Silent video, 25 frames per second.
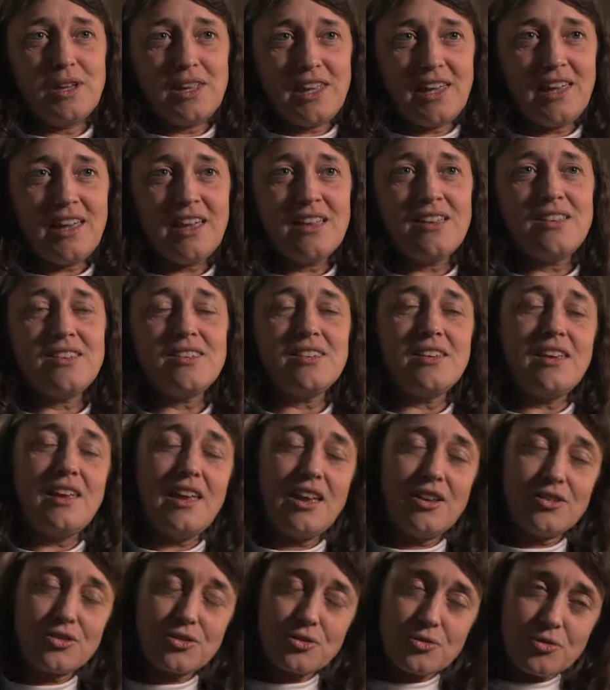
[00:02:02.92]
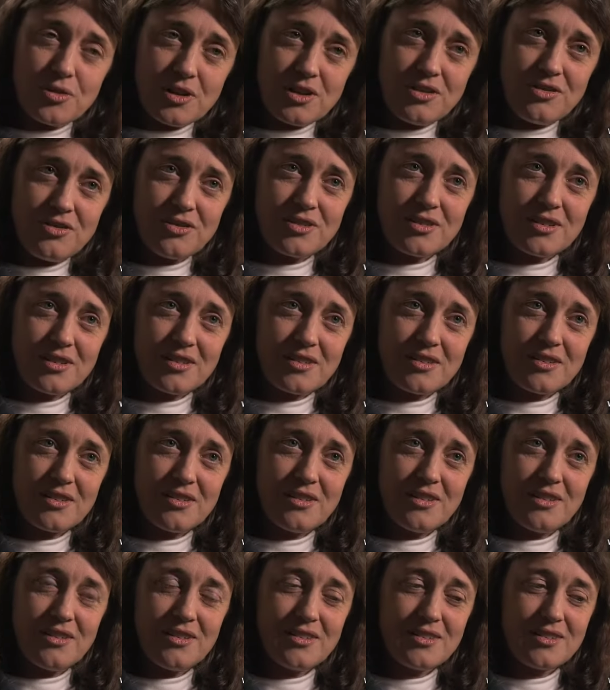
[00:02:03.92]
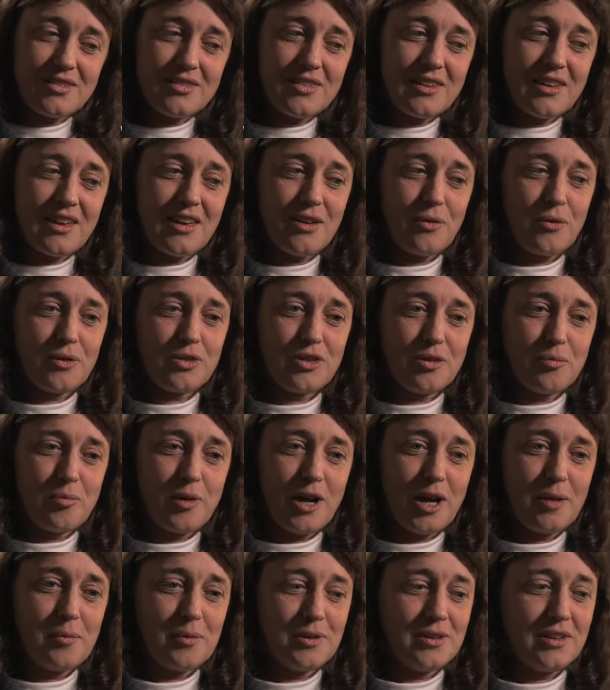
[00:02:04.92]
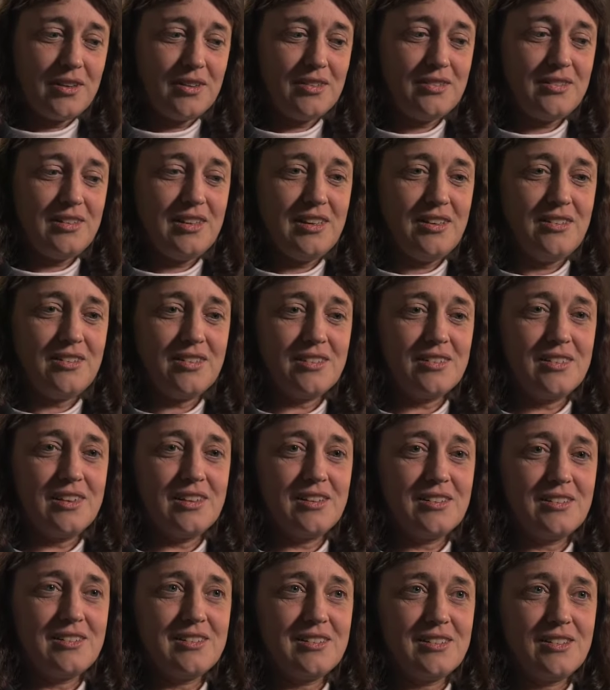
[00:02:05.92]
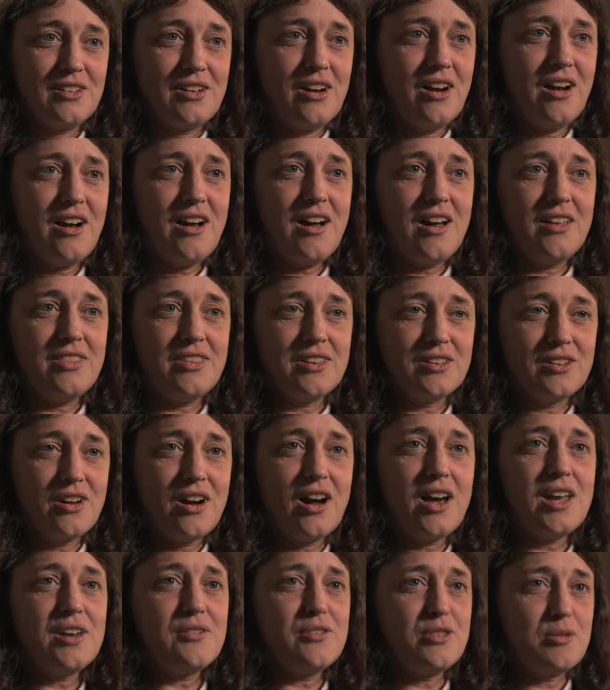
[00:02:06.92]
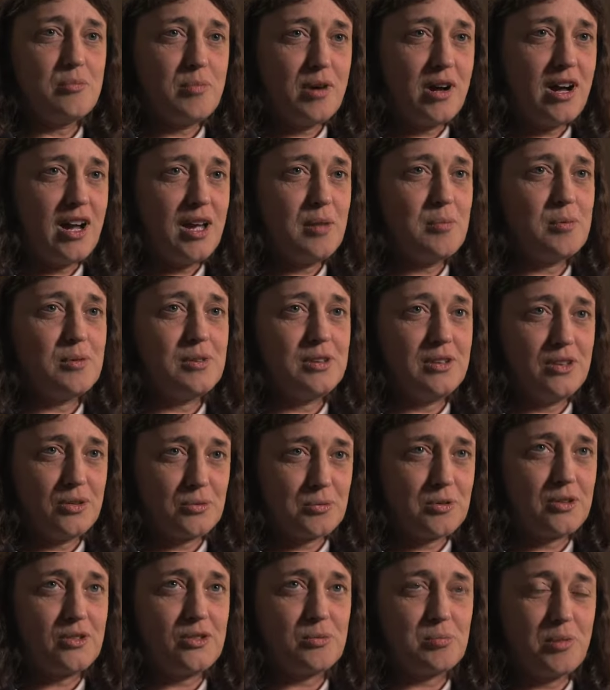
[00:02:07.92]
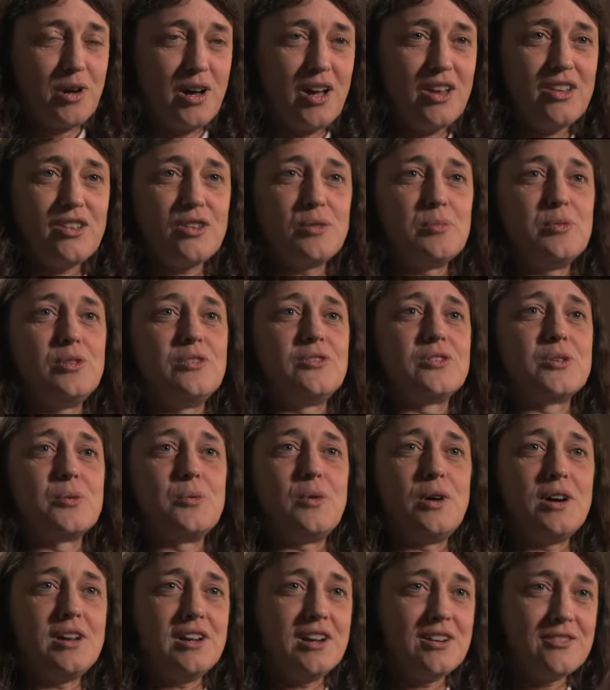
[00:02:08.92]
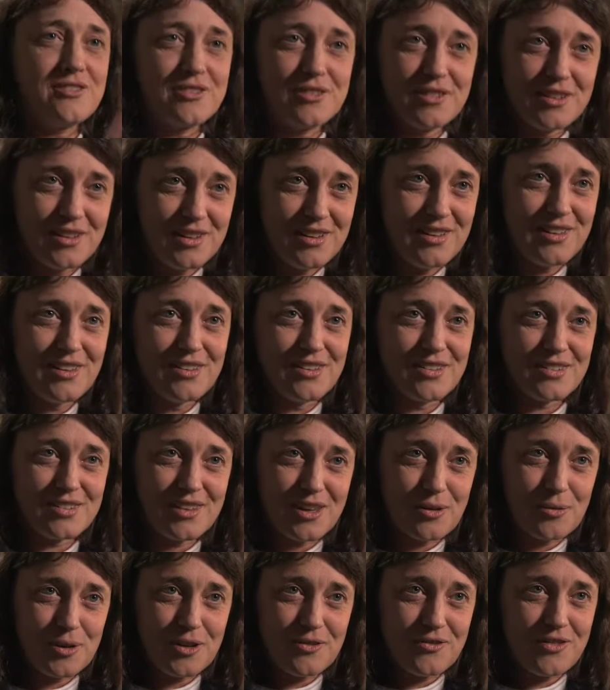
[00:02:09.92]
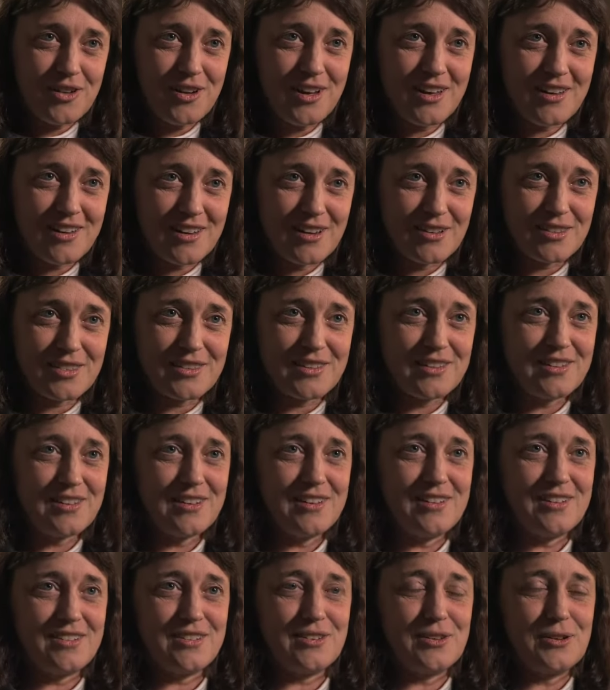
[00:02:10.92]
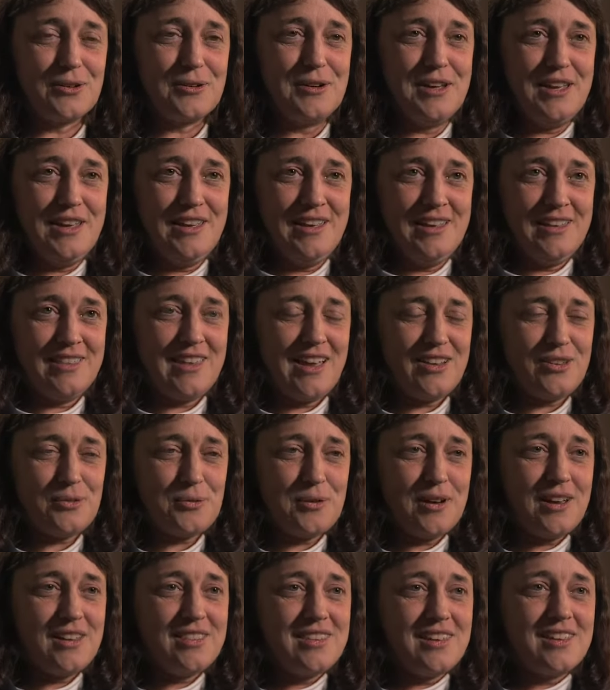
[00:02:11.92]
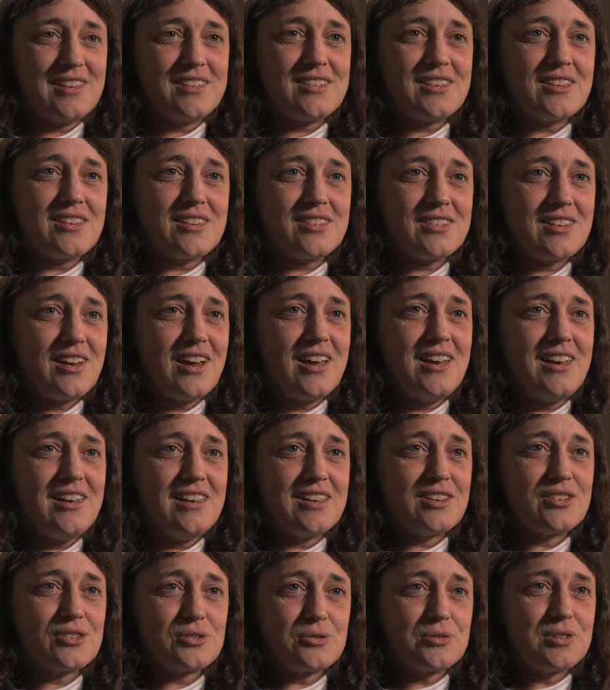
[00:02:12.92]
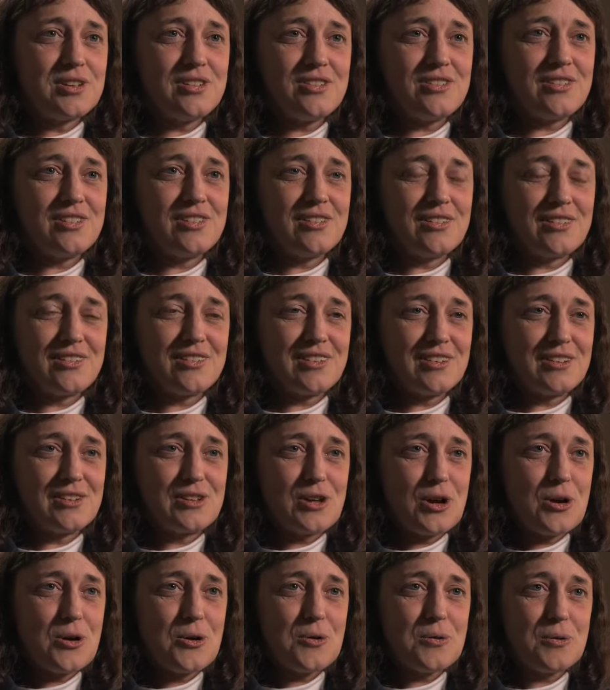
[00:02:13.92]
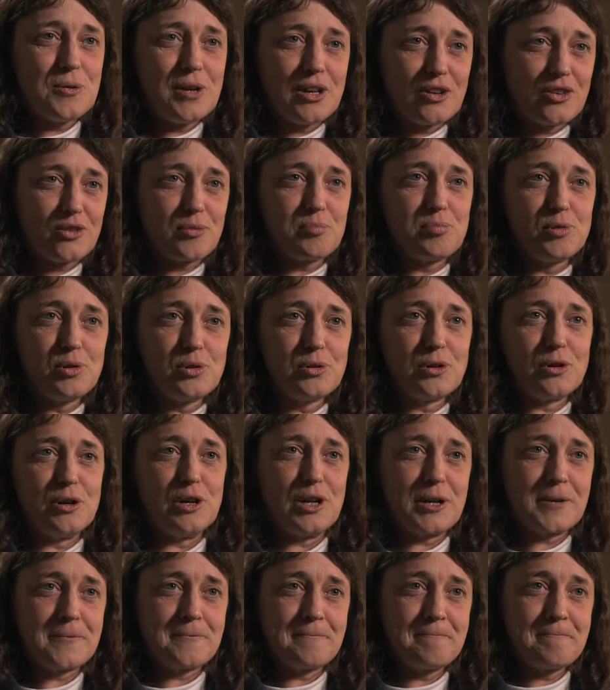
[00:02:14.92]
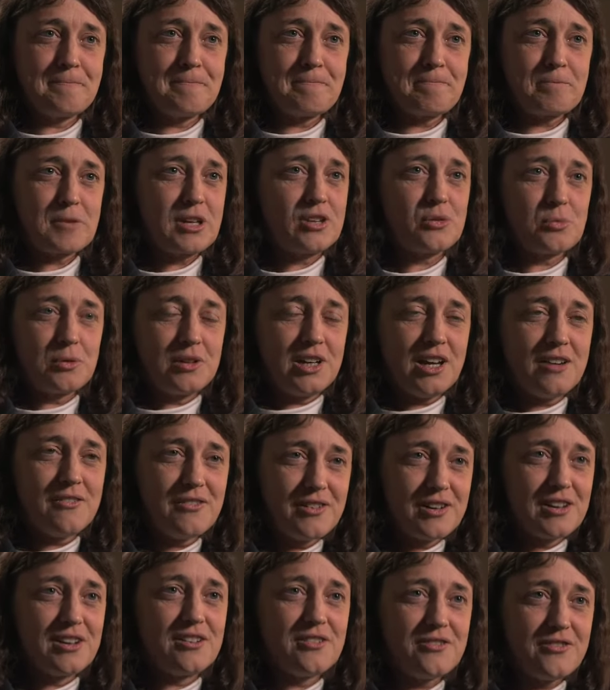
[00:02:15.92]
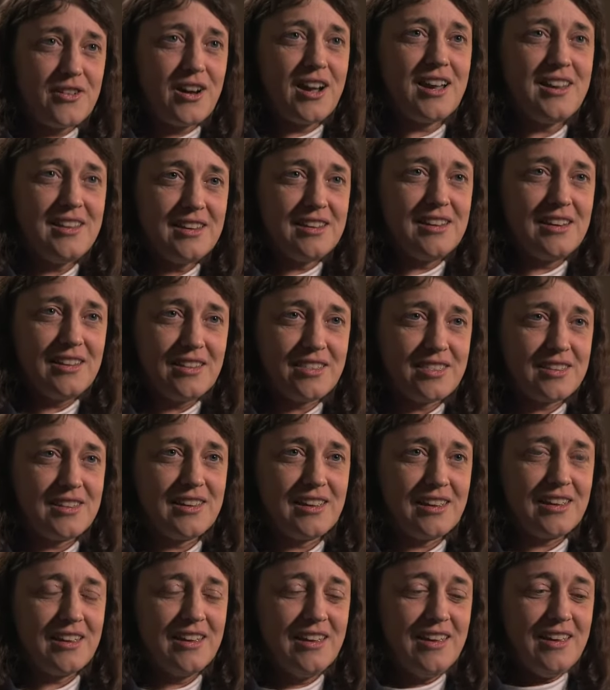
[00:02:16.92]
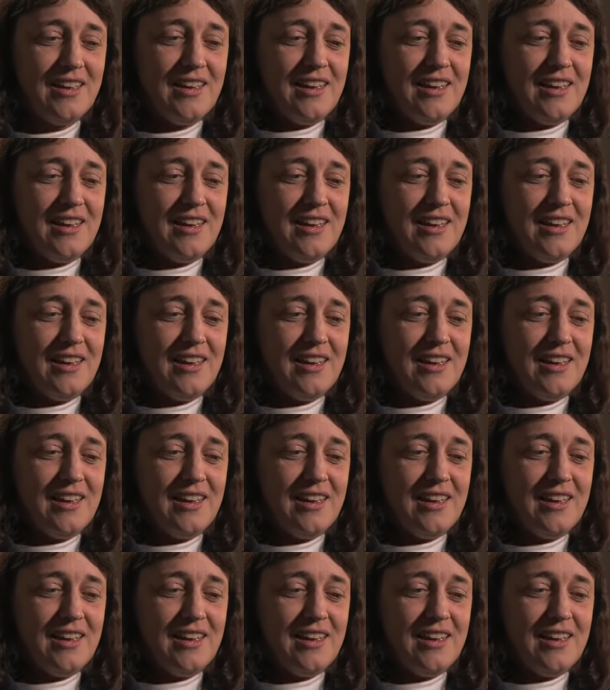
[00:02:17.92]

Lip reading: we can say as Christians is that what the Bible does teach is that God, the God of the Bible, is responsible for whatever it is that we find out there. And so that's why I think it's exciting as Christians to go exploring, because we're never going to find anything